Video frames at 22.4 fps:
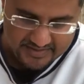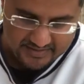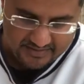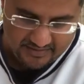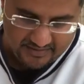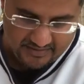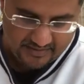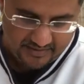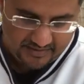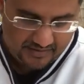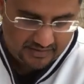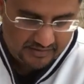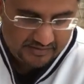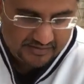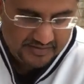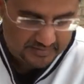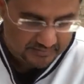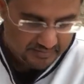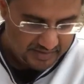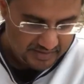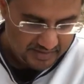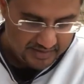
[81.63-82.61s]

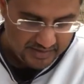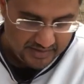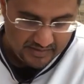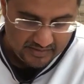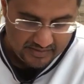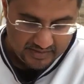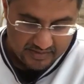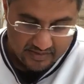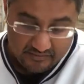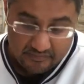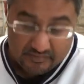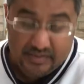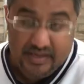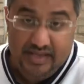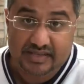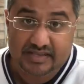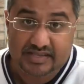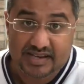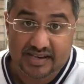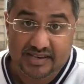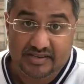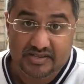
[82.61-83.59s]
ultimately the government had
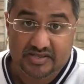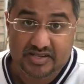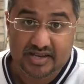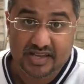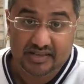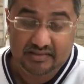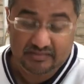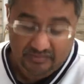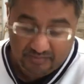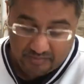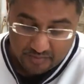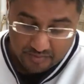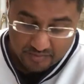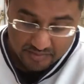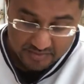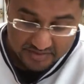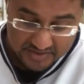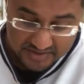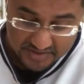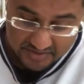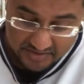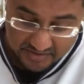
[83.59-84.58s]
to legislate for
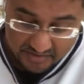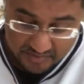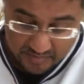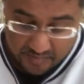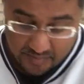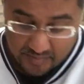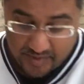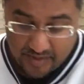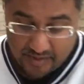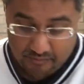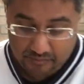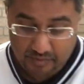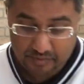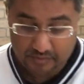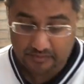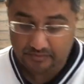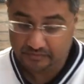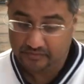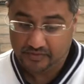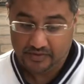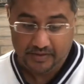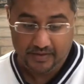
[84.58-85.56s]
to get rid of,